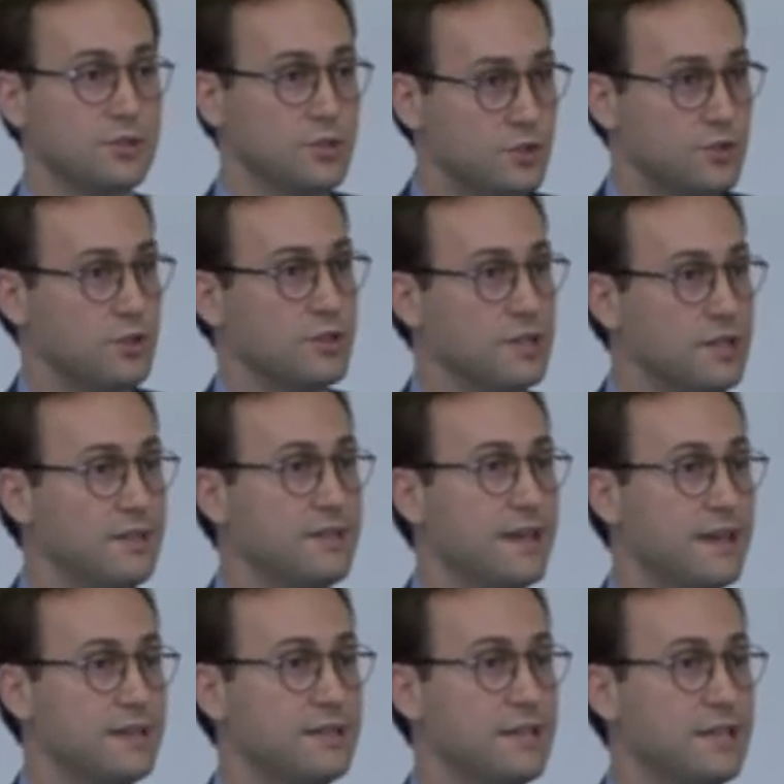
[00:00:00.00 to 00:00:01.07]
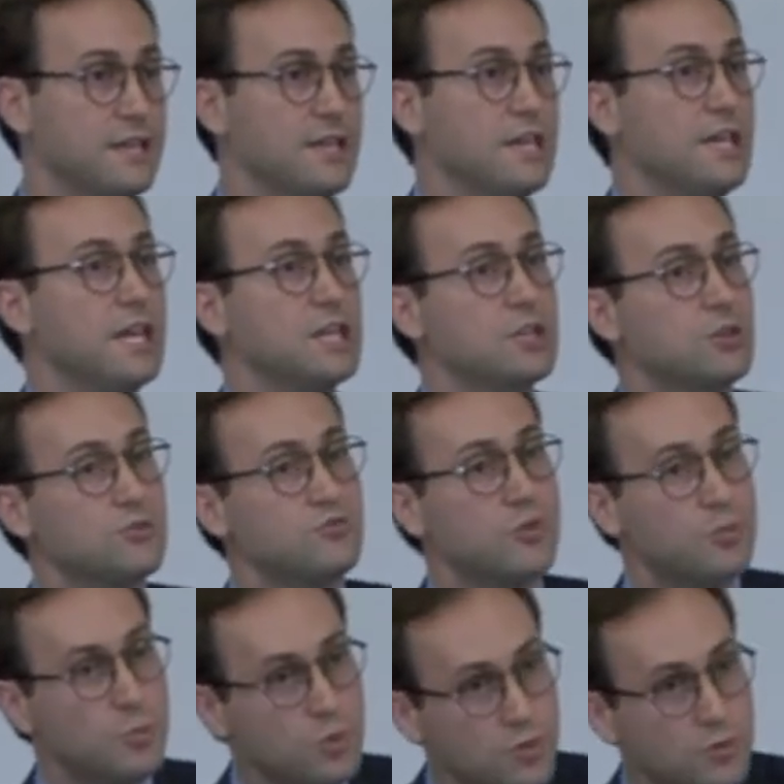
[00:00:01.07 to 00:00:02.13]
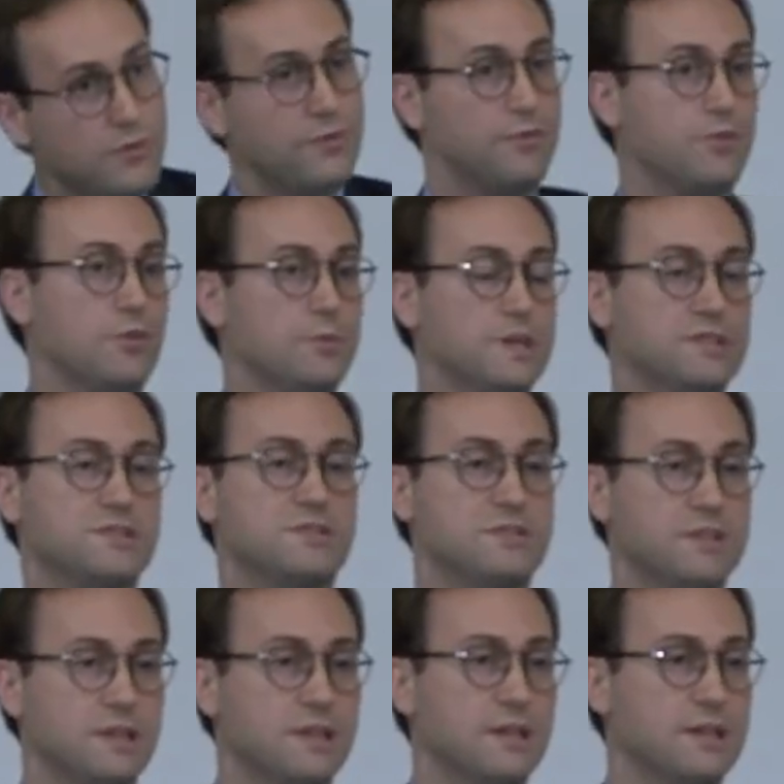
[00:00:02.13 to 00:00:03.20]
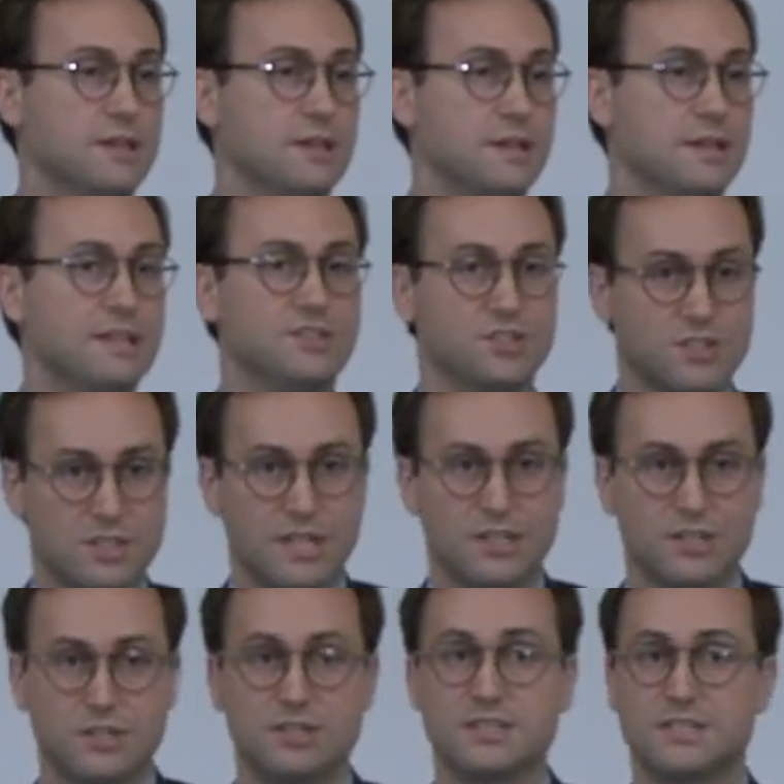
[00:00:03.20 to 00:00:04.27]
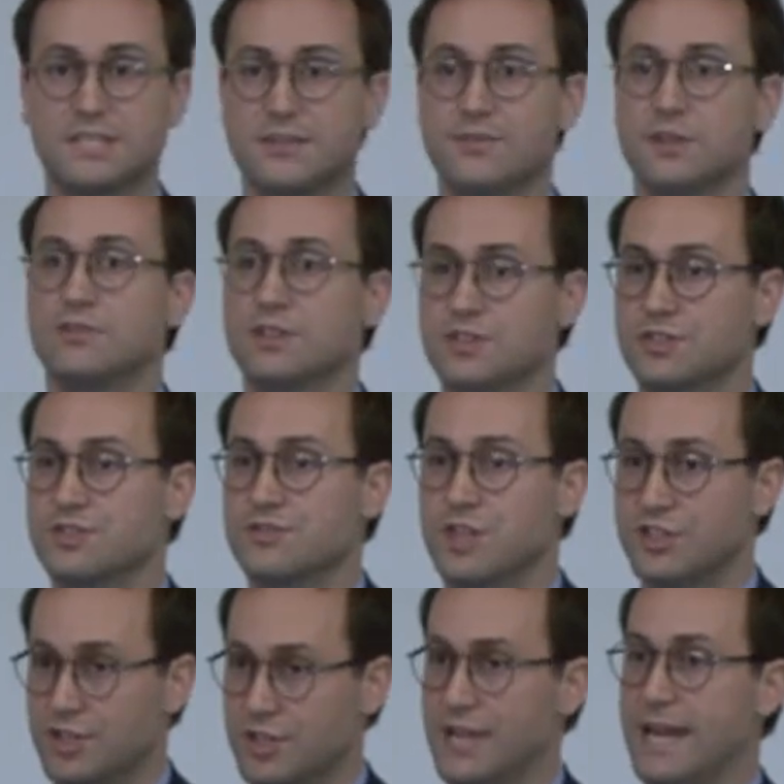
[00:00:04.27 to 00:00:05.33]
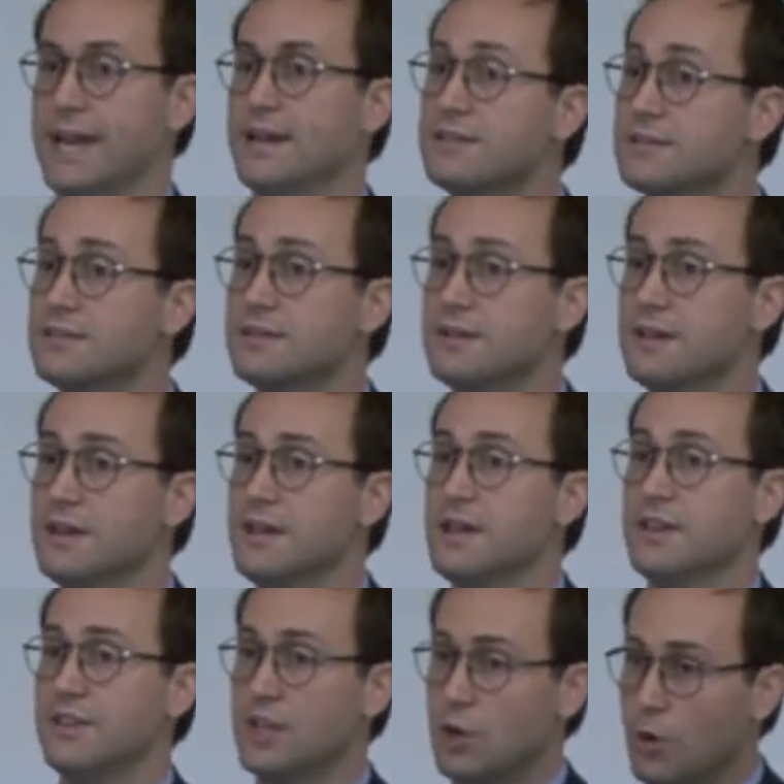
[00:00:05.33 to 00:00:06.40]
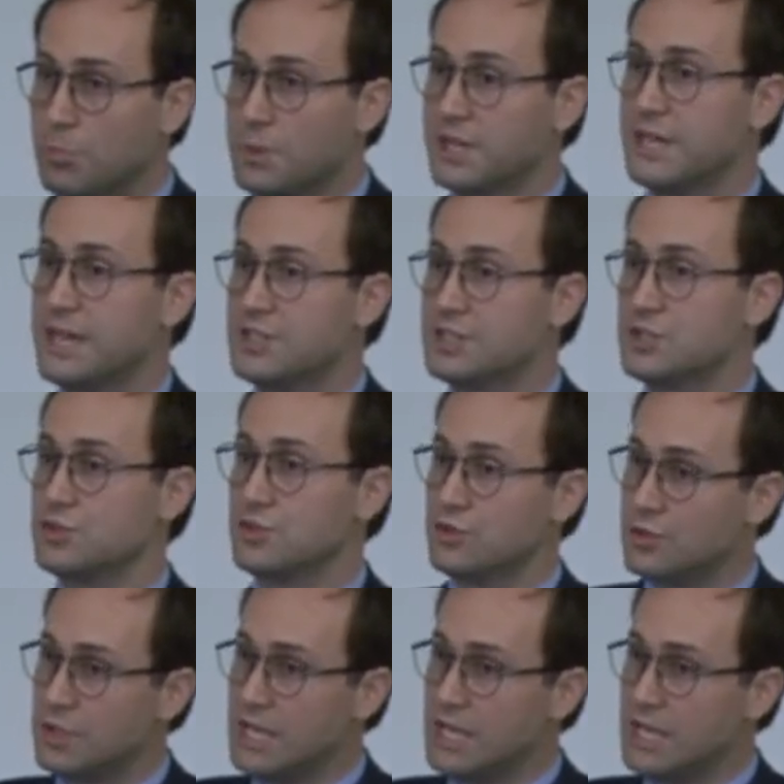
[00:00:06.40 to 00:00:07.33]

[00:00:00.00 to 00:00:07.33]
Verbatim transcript: to Turkey that it could remove from its uh, legislation, Civil Registration Act, the obligation to